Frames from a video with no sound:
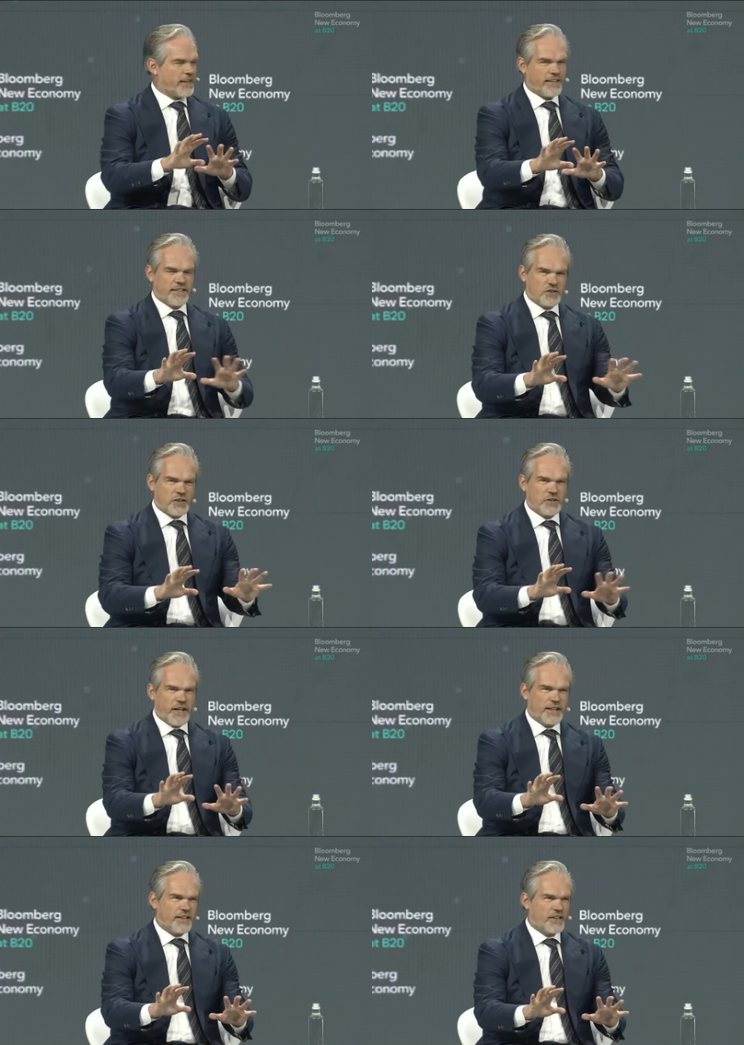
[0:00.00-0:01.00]
and try to
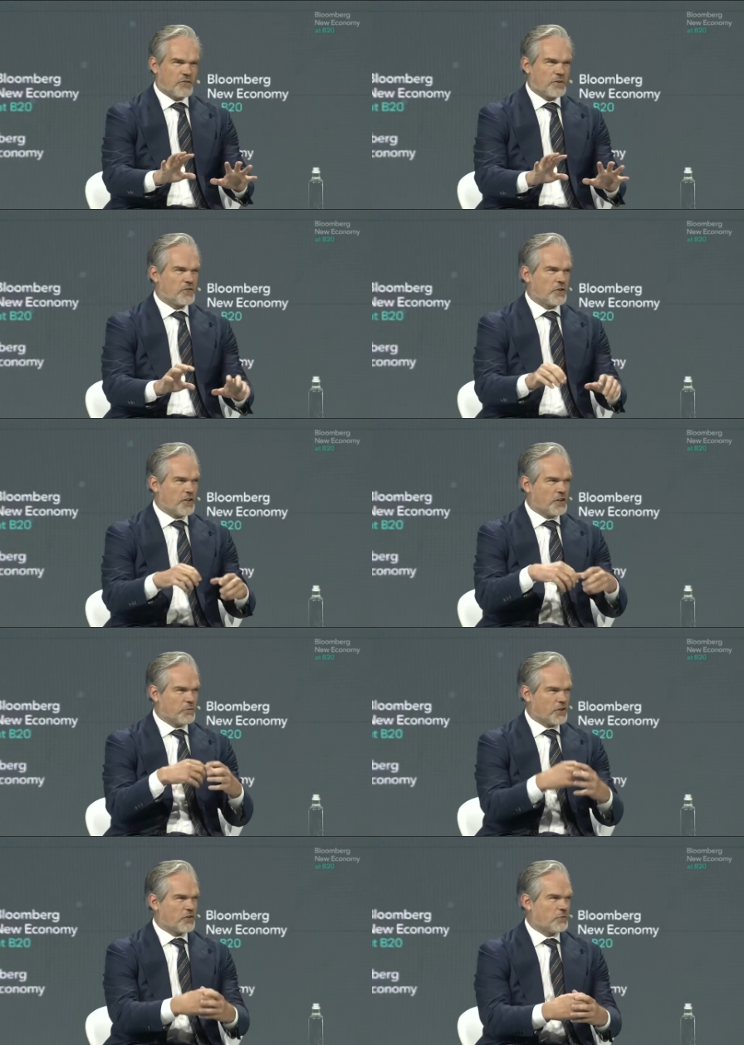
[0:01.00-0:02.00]
analyze what's going on
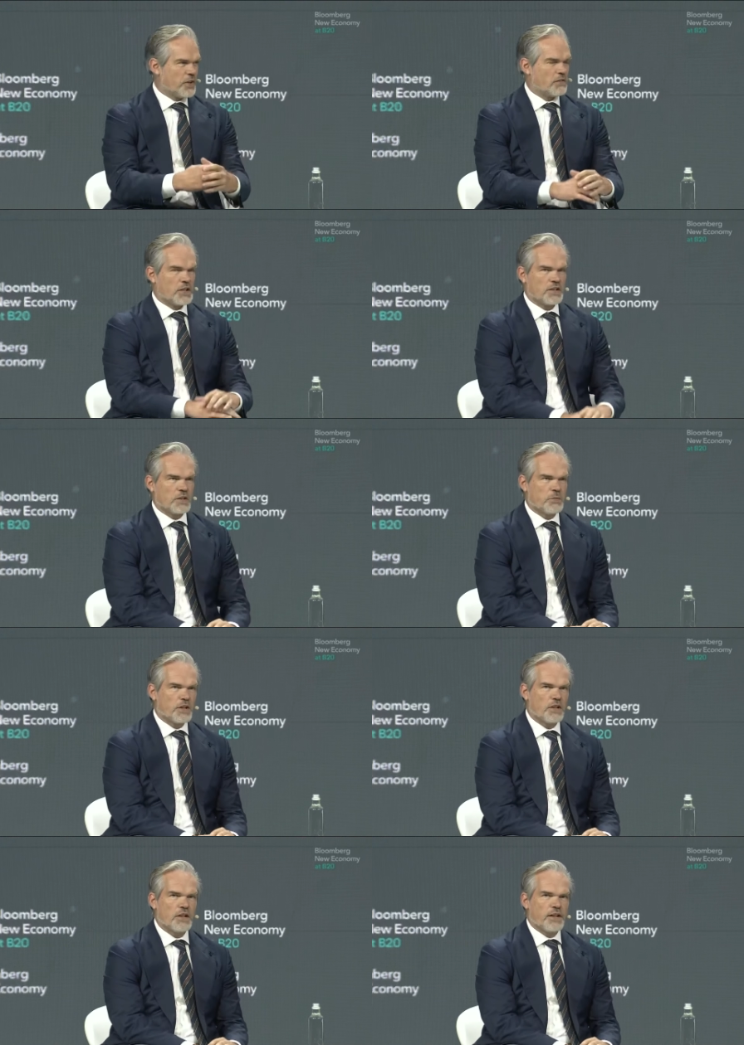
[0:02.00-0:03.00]
because we are right in the middle.